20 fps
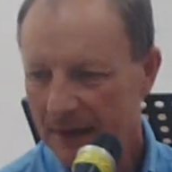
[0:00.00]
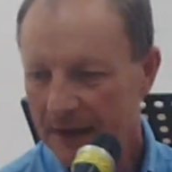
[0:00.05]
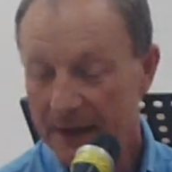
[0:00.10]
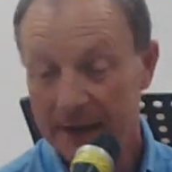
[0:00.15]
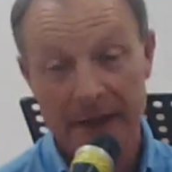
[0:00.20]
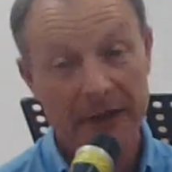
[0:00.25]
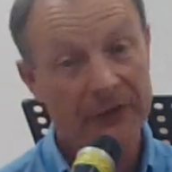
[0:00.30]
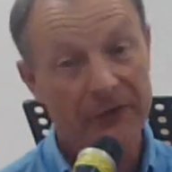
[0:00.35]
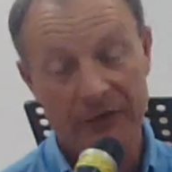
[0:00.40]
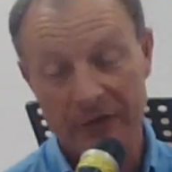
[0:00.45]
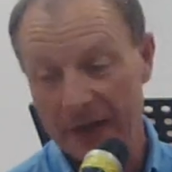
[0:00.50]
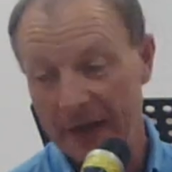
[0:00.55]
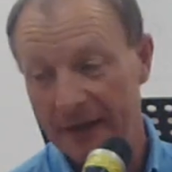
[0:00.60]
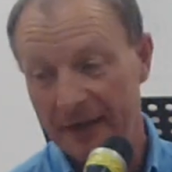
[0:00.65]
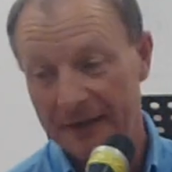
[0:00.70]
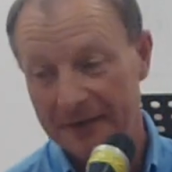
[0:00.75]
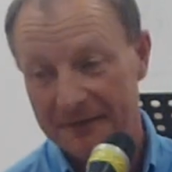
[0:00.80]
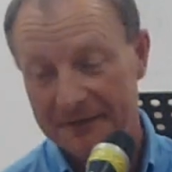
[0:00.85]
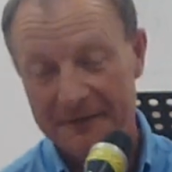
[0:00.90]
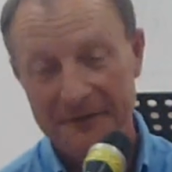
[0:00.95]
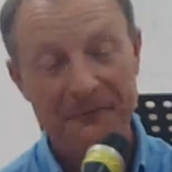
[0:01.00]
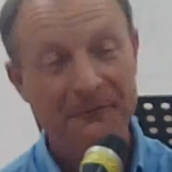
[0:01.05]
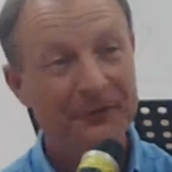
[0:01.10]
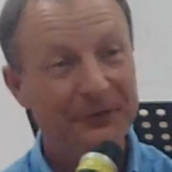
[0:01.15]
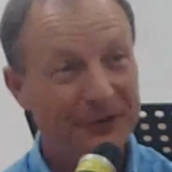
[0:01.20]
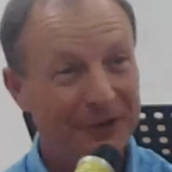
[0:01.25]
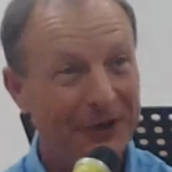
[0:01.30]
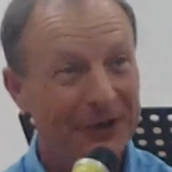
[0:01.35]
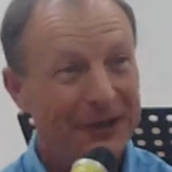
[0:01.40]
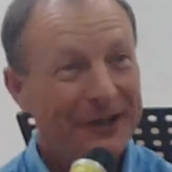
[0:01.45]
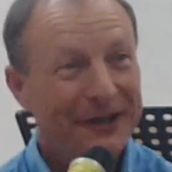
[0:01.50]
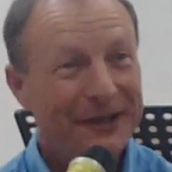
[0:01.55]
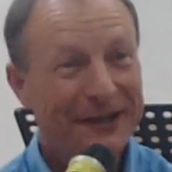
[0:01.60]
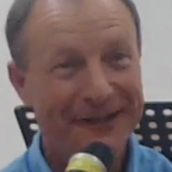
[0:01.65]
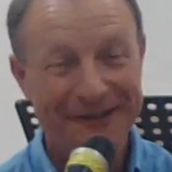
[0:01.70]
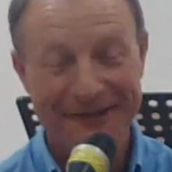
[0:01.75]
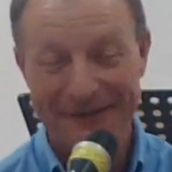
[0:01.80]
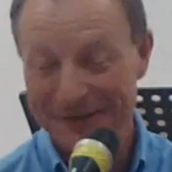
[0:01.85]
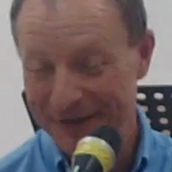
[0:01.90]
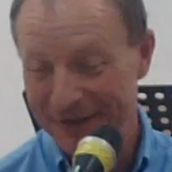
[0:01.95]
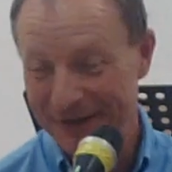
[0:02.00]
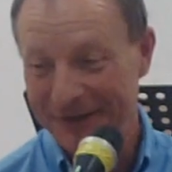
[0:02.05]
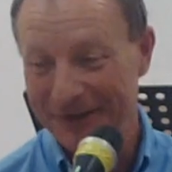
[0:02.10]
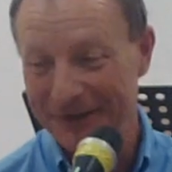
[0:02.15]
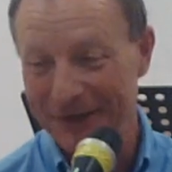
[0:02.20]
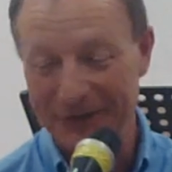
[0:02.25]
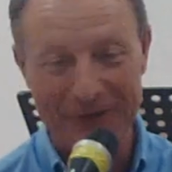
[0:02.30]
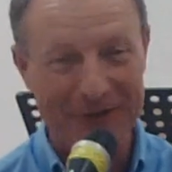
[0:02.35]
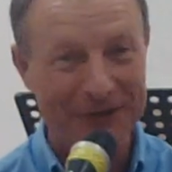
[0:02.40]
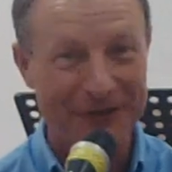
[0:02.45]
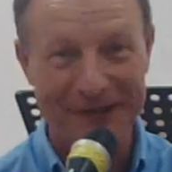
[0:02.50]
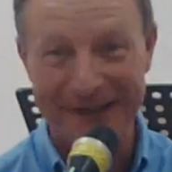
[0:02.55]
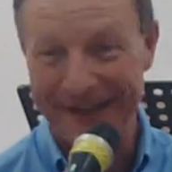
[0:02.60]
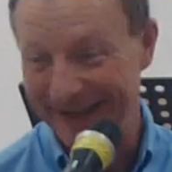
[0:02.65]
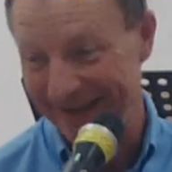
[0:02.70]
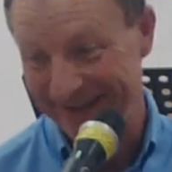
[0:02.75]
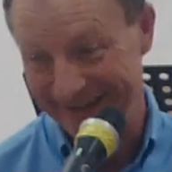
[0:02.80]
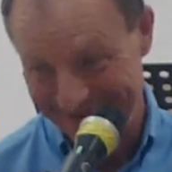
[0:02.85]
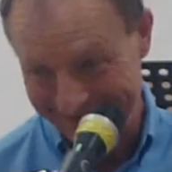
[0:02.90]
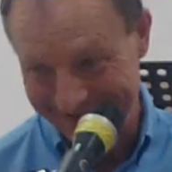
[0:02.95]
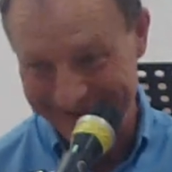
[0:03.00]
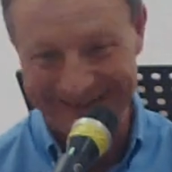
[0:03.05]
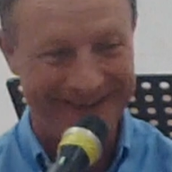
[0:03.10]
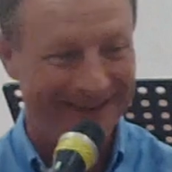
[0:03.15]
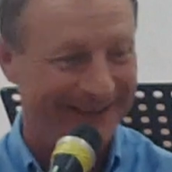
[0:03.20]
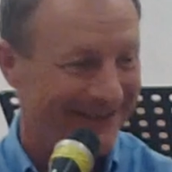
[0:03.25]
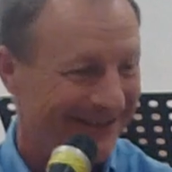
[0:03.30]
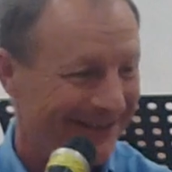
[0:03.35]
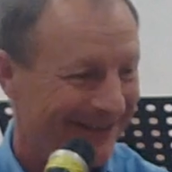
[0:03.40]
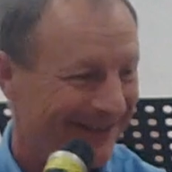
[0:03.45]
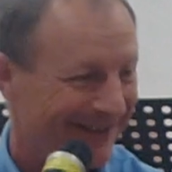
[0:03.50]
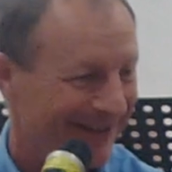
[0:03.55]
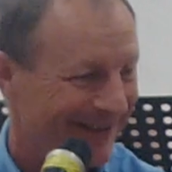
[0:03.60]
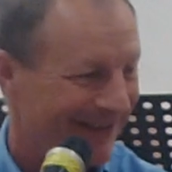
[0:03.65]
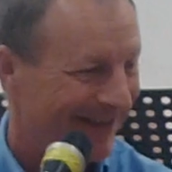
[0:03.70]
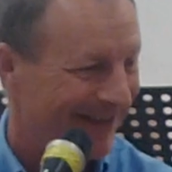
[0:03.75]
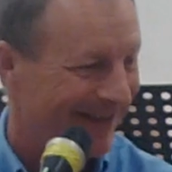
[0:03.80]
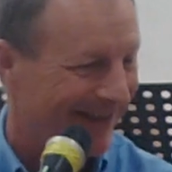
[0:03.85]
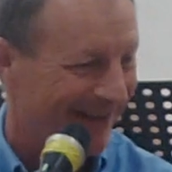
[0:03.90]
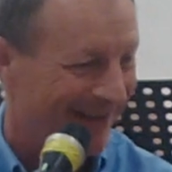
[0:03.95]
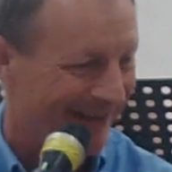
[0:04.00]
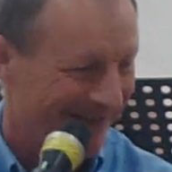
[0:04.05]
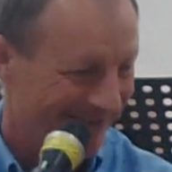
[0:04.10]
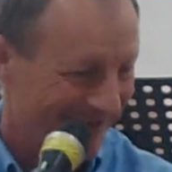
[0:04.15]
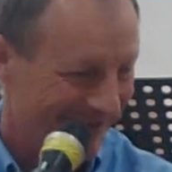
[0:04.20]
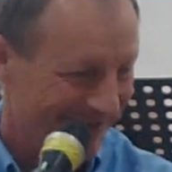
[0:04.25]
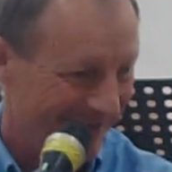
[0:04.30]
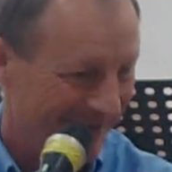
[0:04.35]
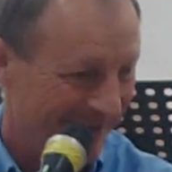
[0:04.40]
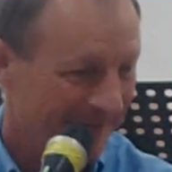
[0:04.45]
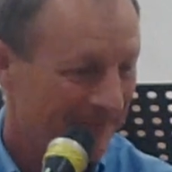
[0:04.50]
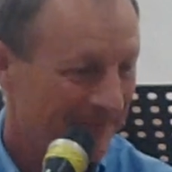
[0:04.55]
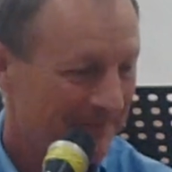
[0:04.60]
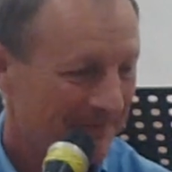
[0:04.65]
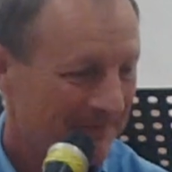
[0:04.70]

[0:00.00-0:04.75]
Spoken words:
He didn't sin. Certainly Yertle the turtle king did sin, didn't he? Yeah. Yeah.